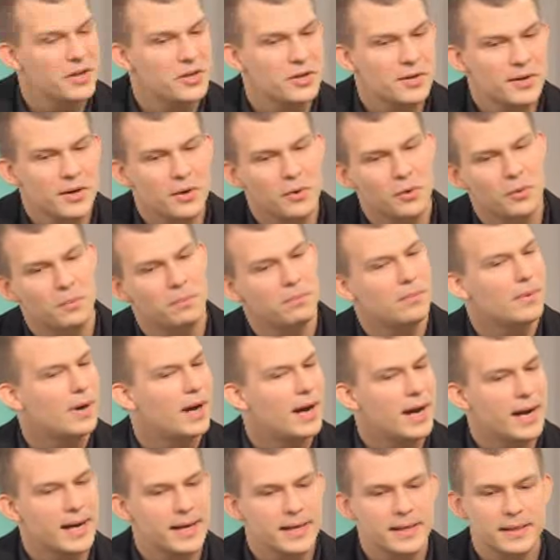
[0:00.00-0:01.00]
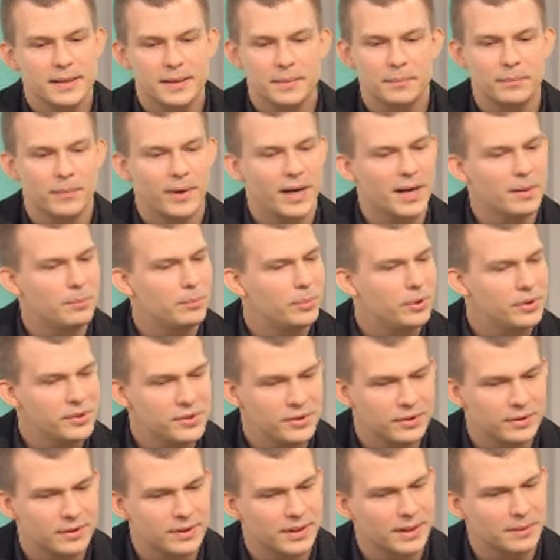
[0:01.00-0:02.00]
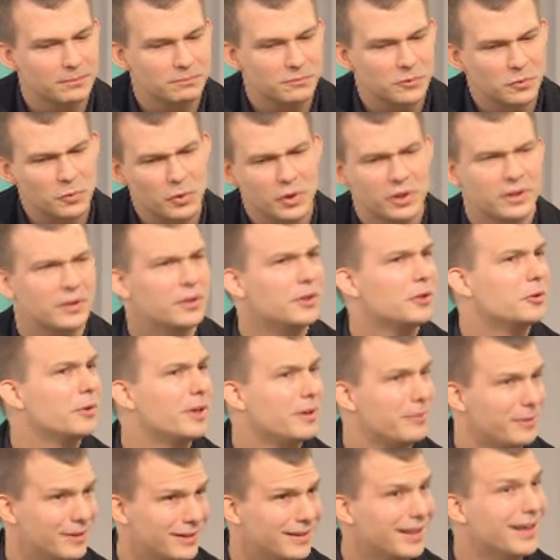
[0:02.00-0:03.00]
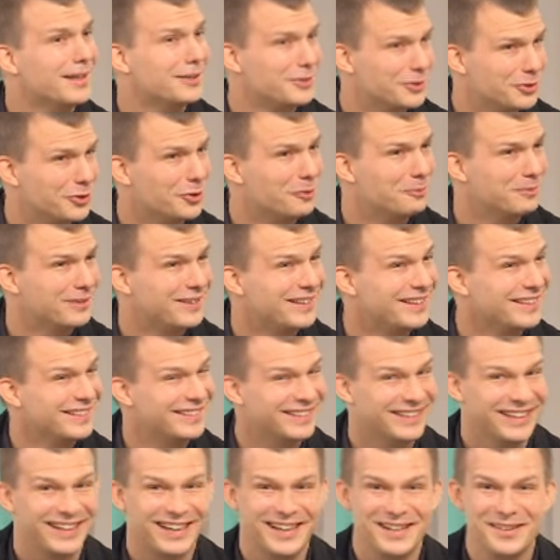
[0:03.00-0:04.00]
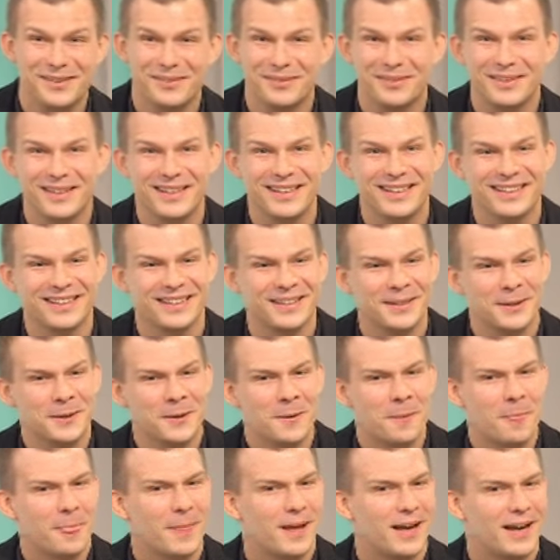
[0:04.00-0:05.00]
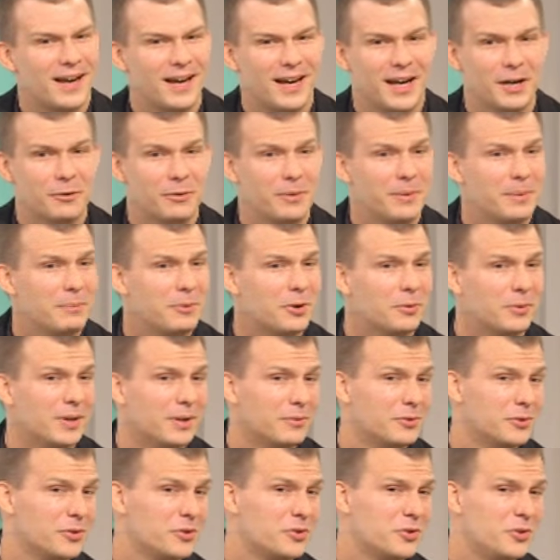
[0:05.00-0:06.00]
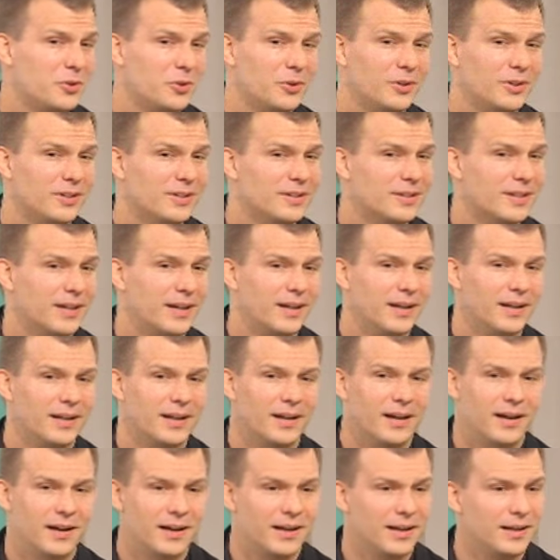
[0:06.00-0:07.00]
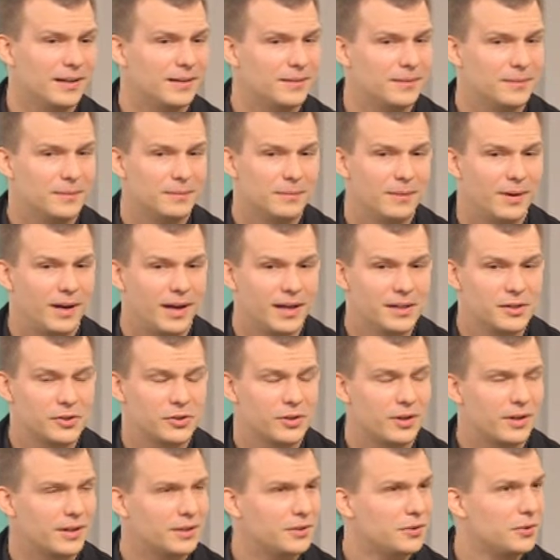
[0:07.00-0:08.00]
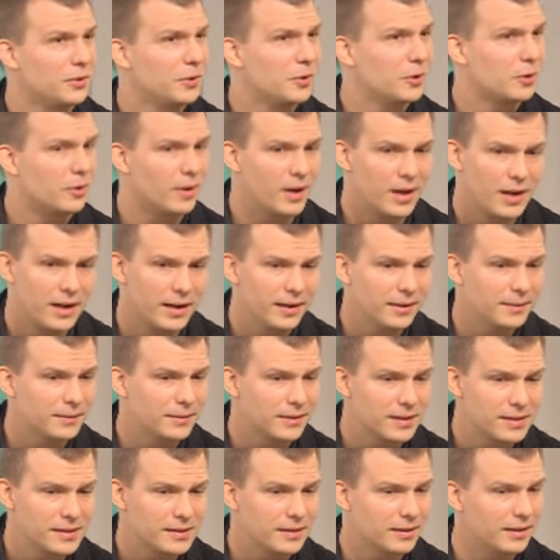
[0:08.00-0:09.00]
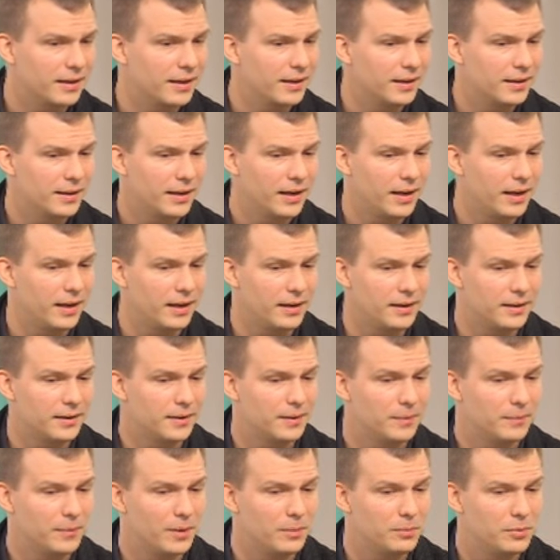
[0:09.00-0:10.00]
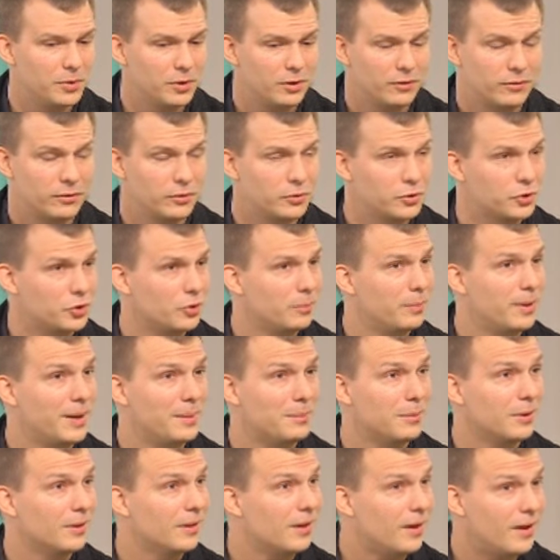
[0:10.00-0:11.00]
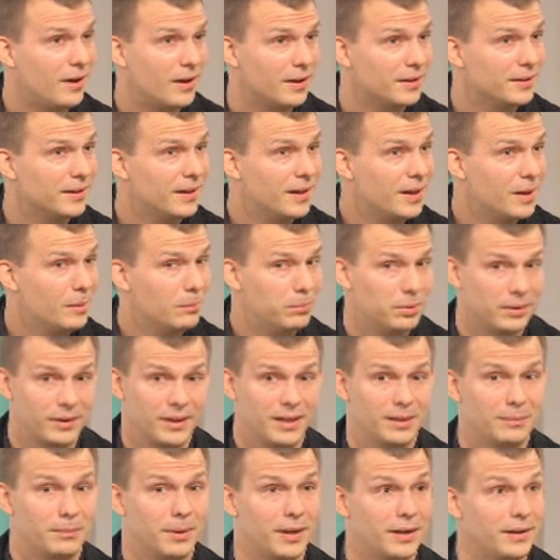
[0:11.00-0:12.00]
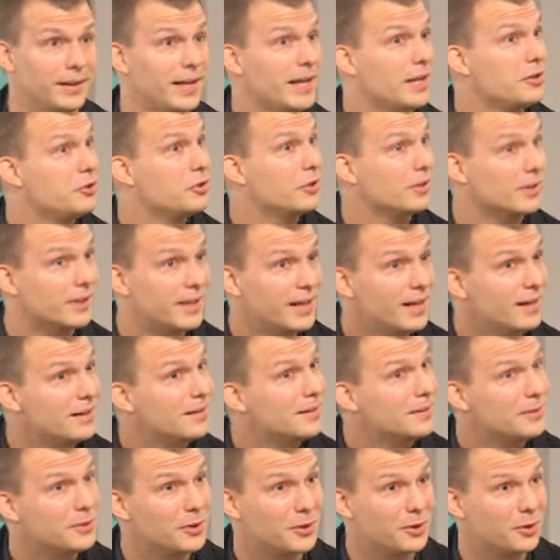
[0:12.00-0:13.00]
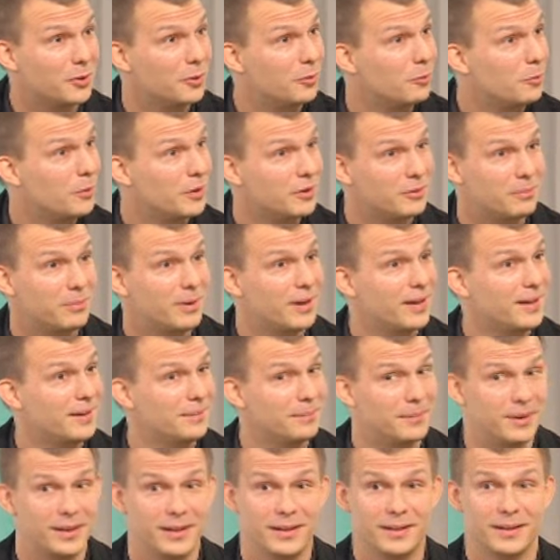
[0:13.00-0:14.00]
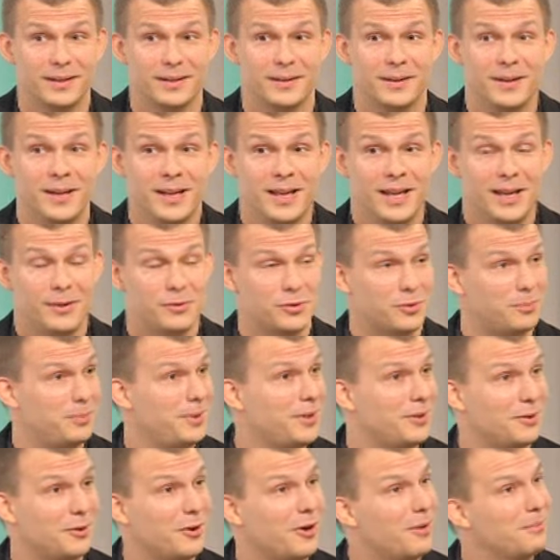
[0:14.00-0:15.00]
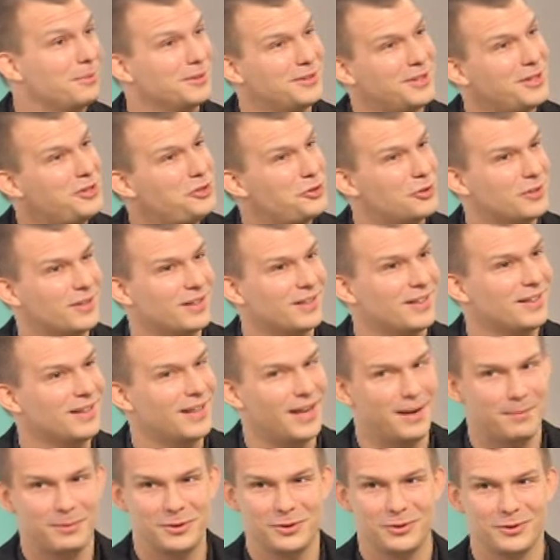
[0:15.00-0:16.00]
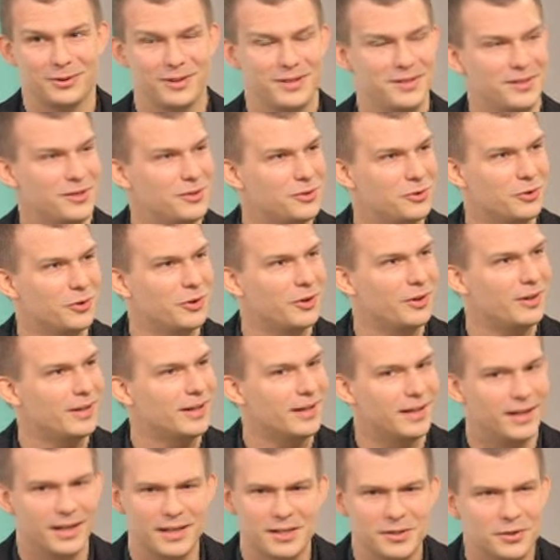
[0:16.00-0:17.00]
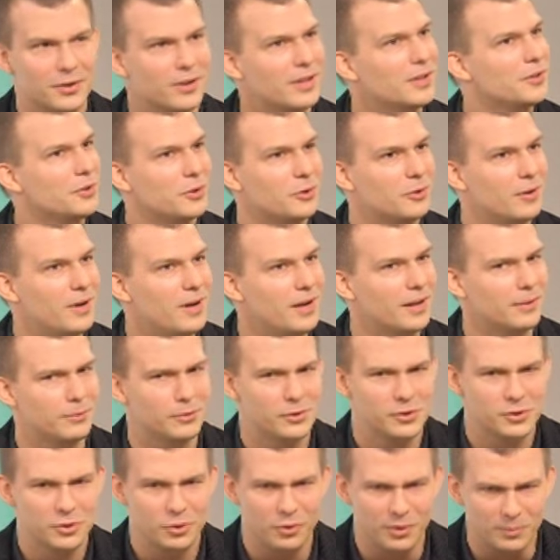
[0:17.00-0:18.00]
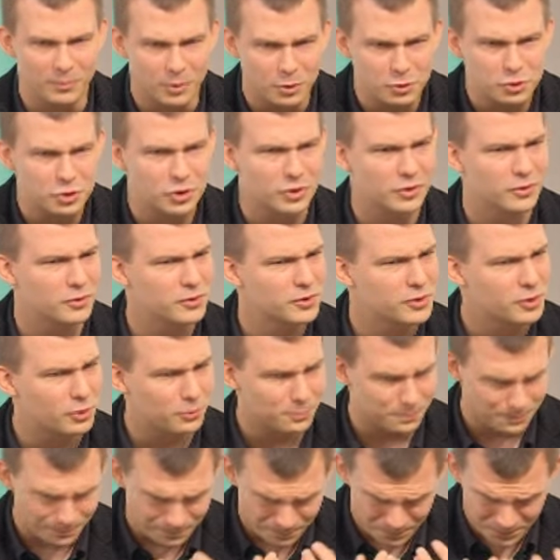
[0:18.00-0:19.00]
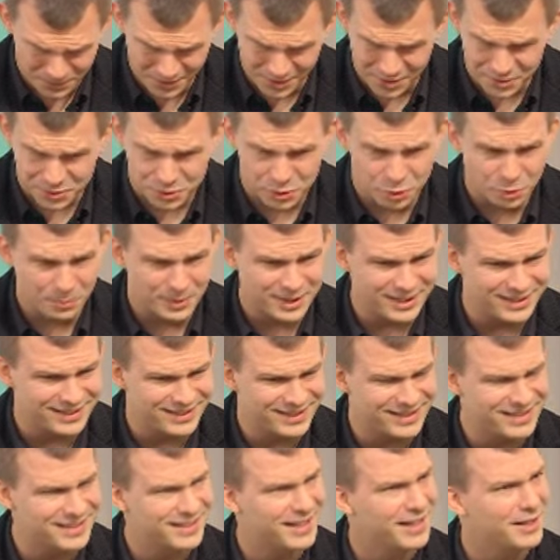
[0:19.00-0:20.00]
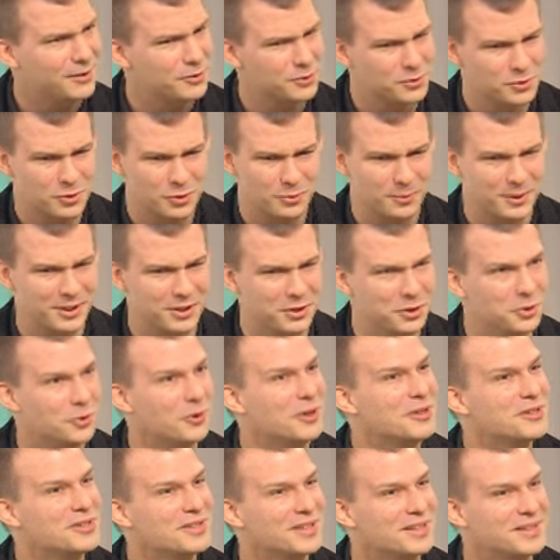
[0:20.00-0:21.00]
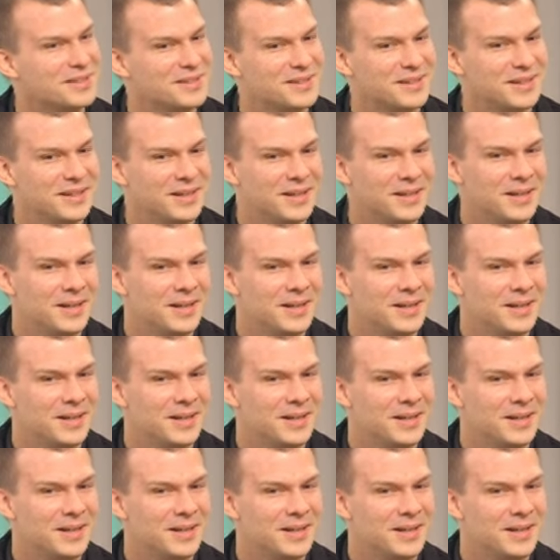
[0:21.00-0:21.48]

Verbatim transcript: You what know, do you think? I, um, I personally wouldn't agree with that completely. I think, uh, I remember when I was a student, I... I I started to cry listening a, uh, a beautiful Chopin ballade played by an Asian kid. You know, one of my, my uh, it was a piano competition, and I happened to listen to her, and I, I started to cry. It was so emotional, so, so many details, so many nuances.